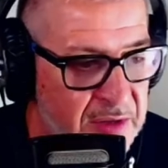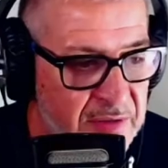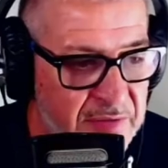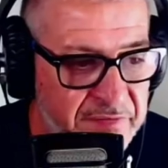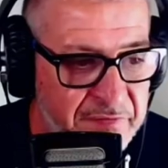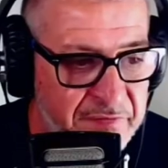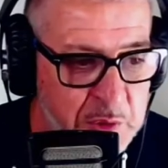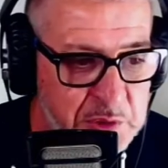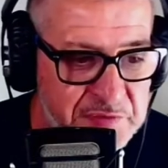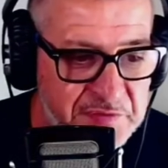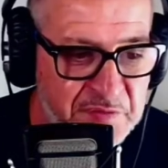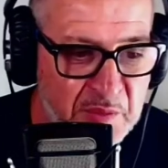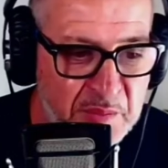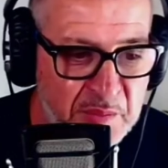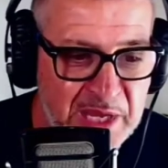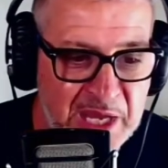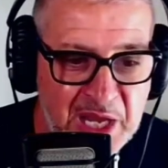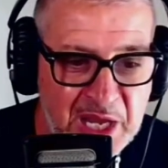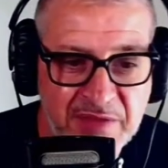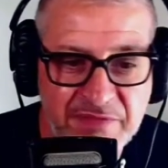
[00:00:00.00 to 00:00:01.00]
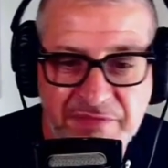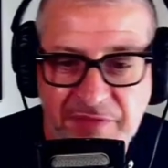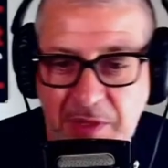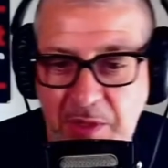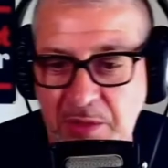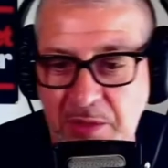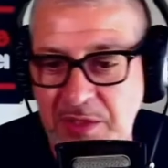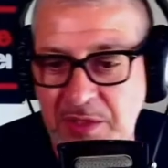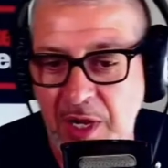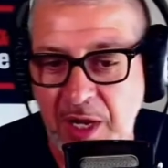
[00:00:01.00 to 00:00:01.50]
folks from the
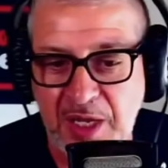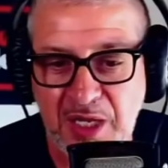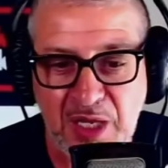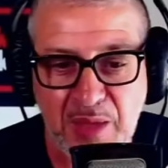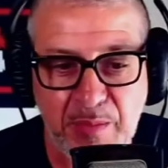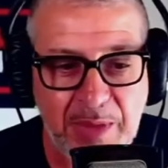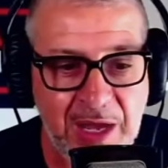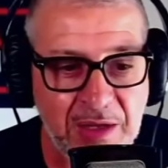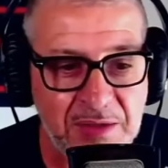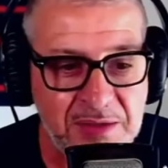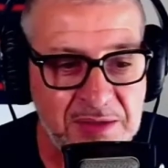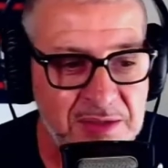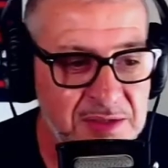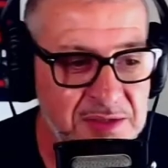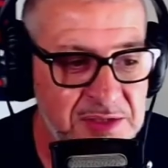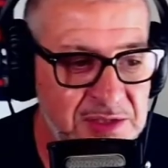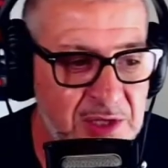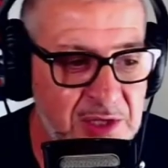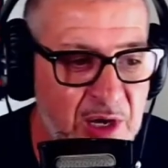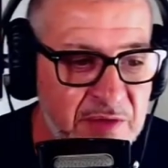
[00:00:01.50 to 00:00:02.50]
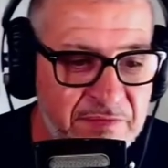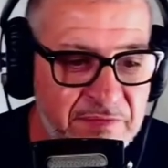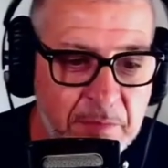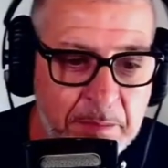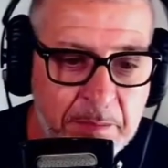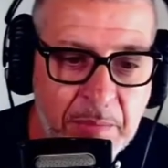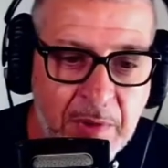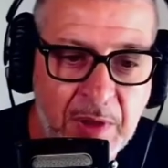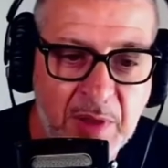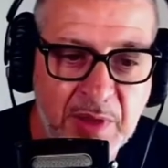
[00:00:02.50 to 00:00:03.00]
NFL talking about starting
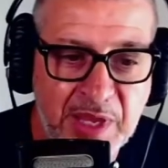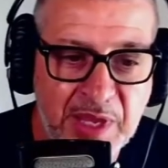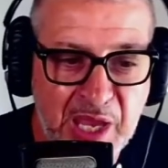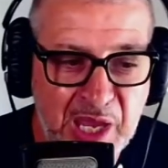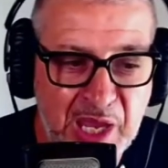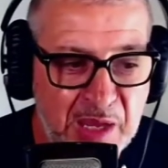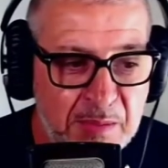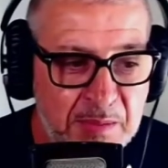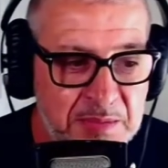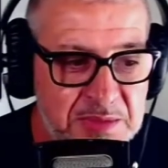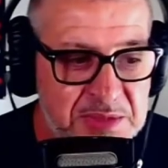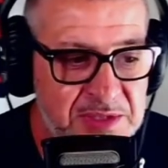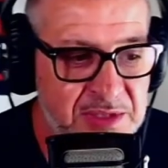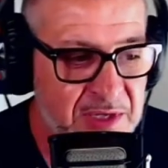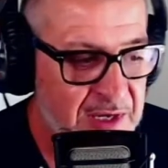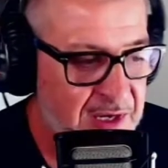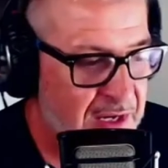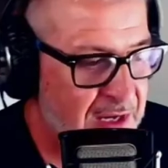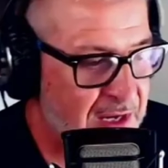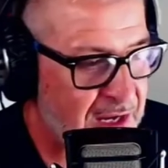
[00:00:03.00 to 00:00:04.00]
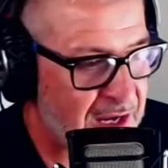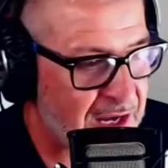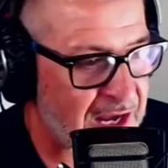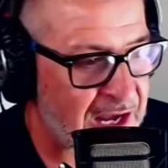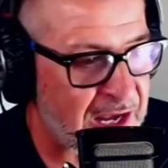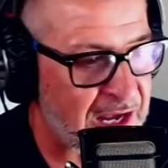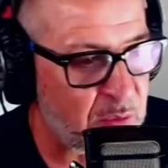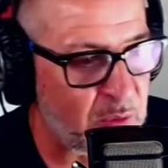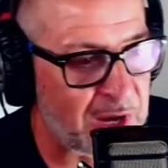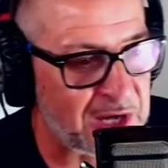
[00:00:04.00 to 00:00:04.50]
football games.
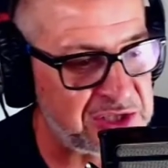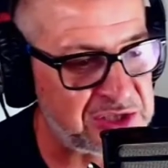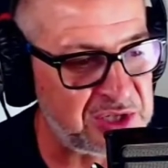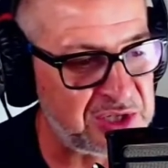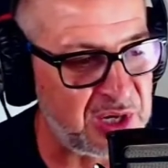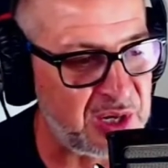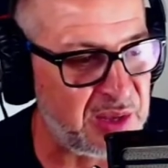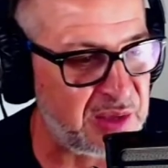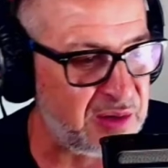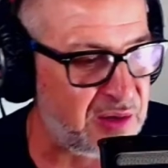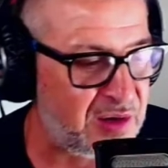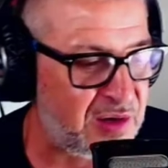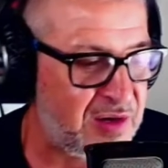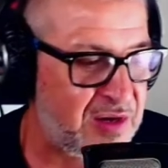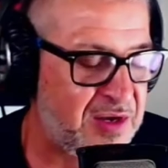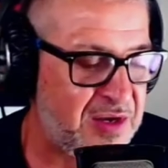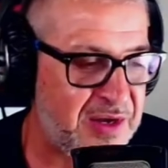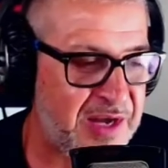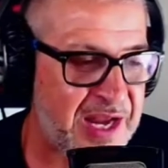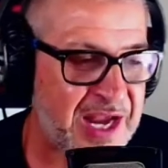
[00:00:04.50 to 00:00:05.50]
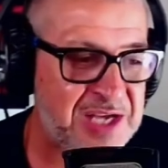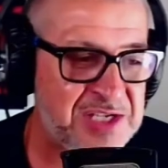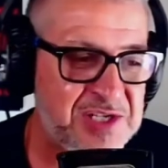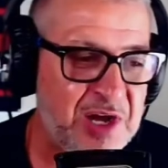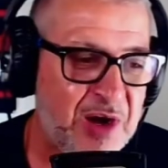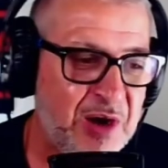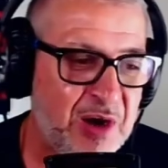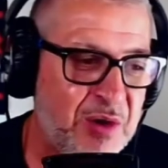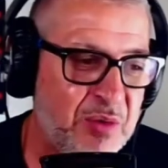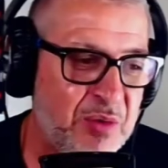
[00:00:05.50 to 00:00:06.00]
I watched another
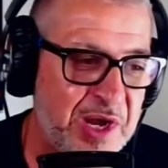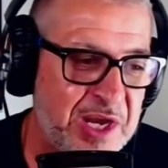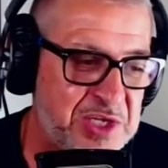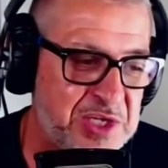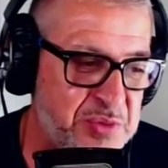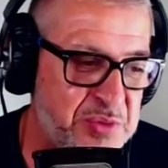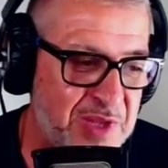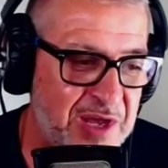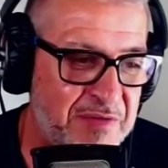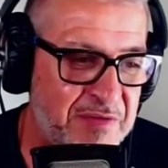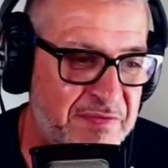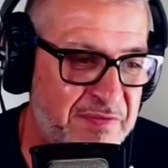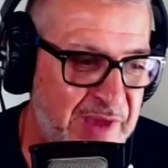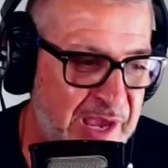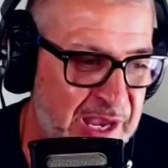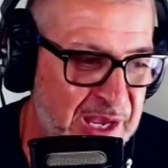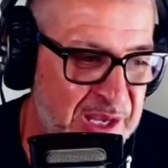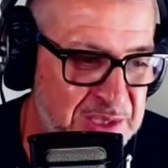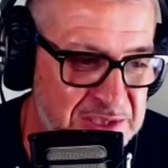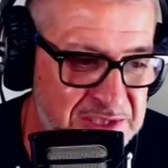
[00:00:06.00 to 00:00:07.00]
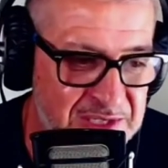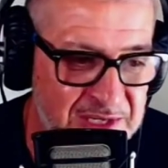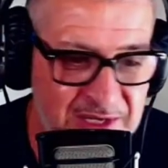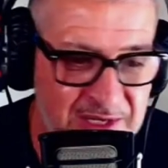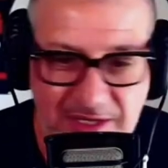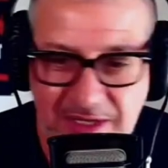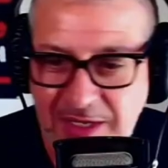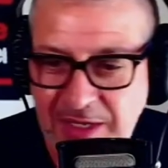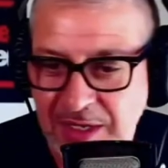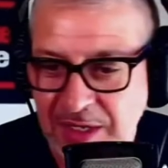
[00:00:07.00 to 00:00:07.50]
NASCAR race without fans
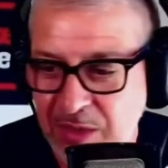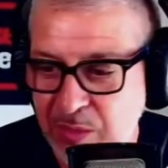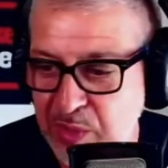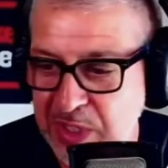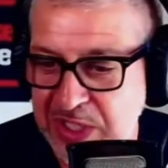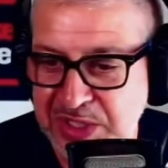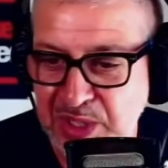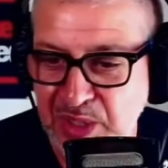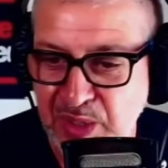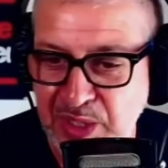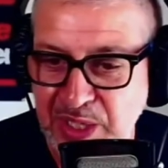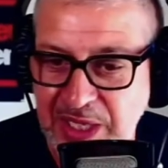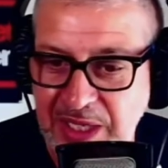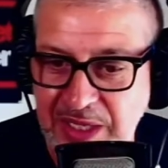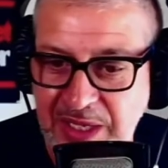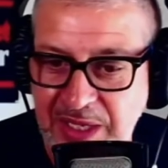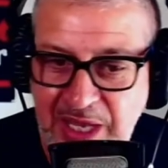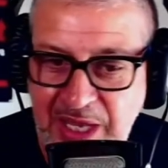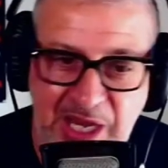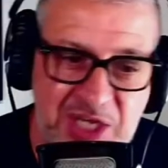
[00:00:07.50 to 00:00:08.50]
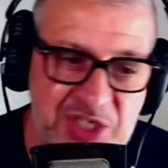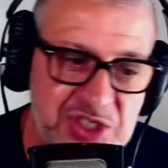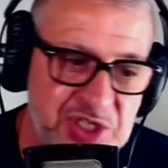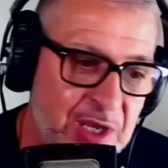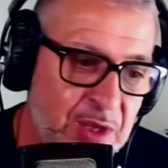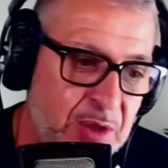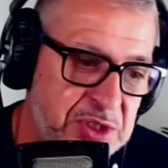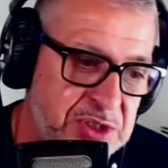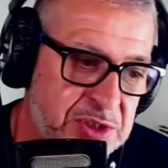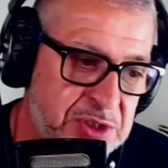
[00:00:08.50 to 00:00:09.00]
recently.
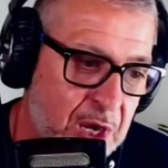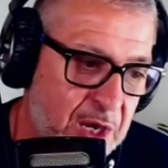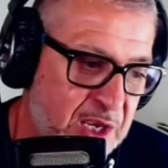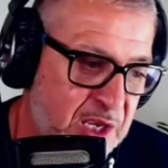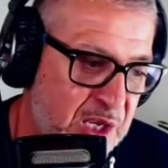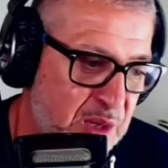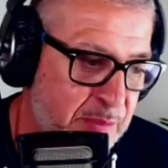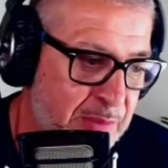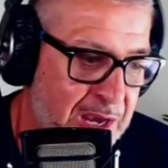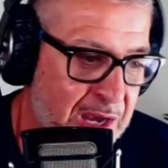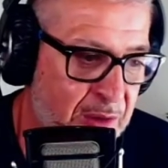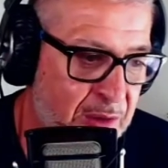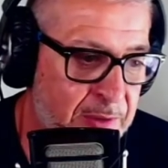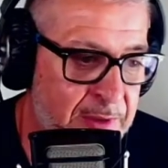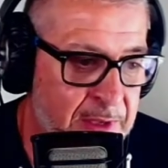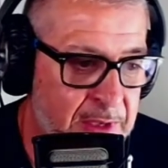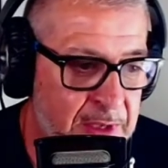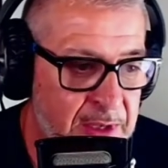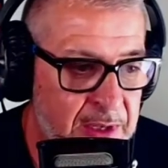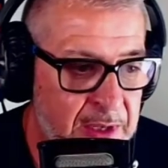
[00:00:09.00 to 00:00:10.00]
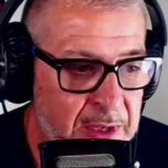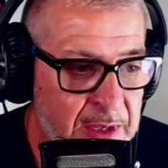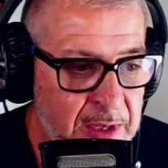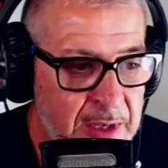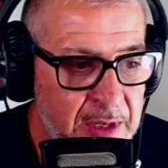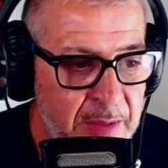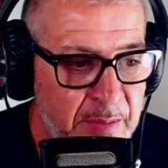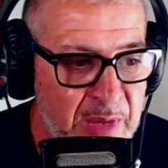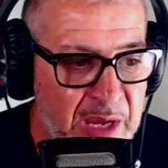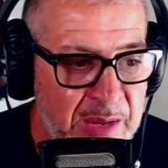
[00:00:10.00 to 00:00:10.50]
NHL is talking about
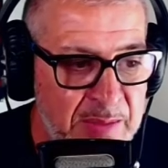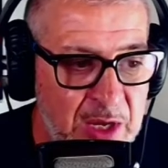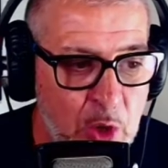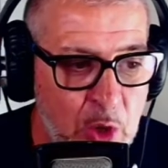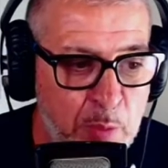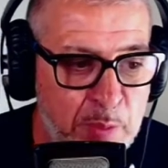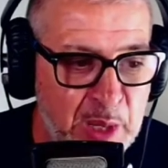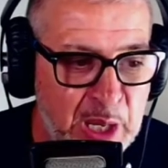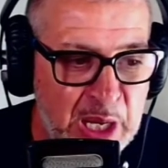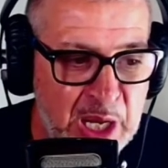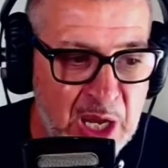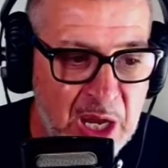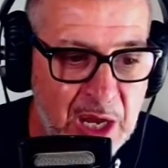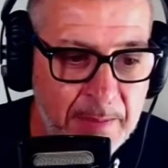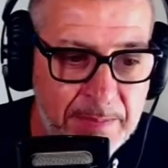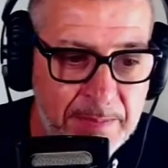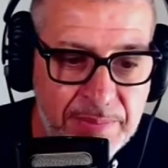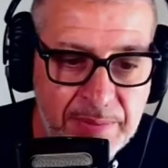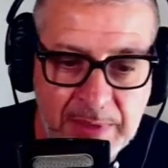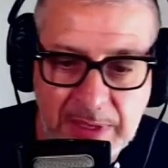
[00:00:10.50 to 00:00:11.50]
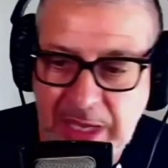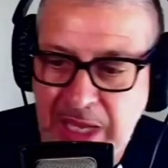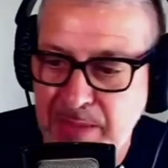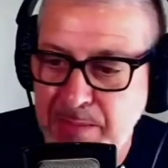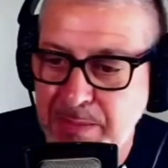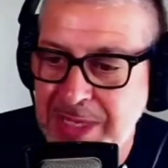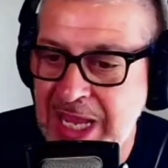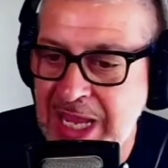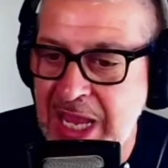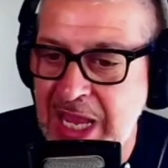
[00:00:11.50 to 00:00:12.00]
maybe opening up.
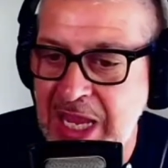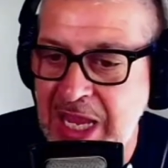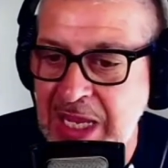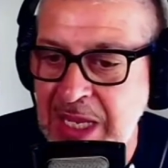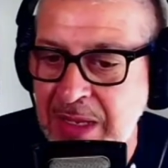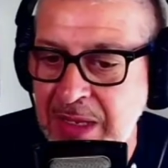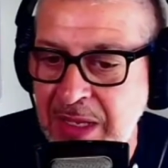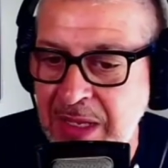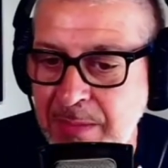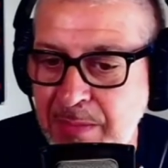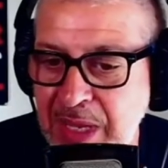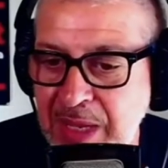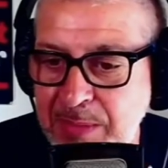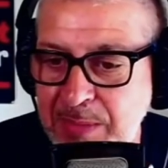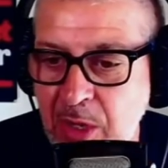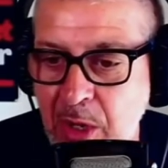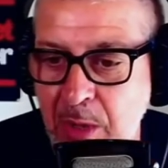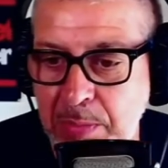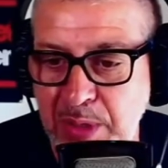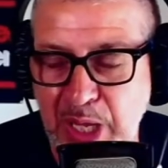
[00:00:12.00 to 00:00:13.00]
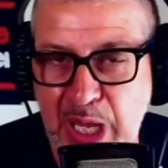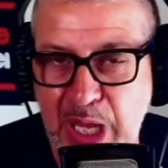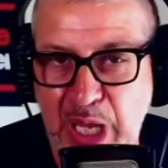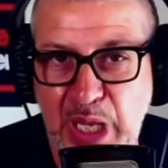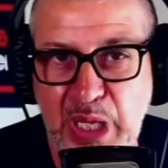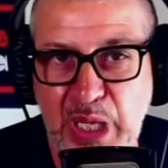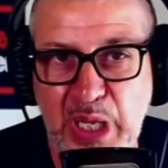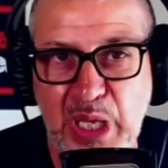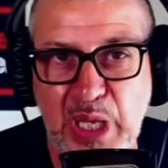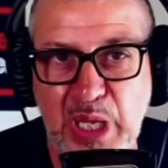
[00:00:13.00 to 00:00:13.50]
NBA, maybe all
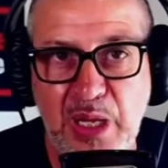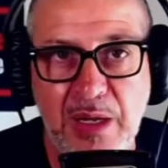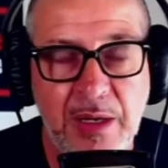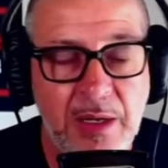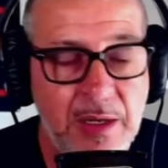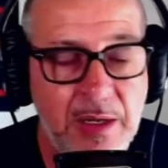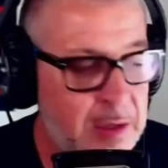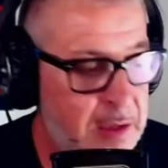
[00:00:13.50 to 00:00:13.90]
playing in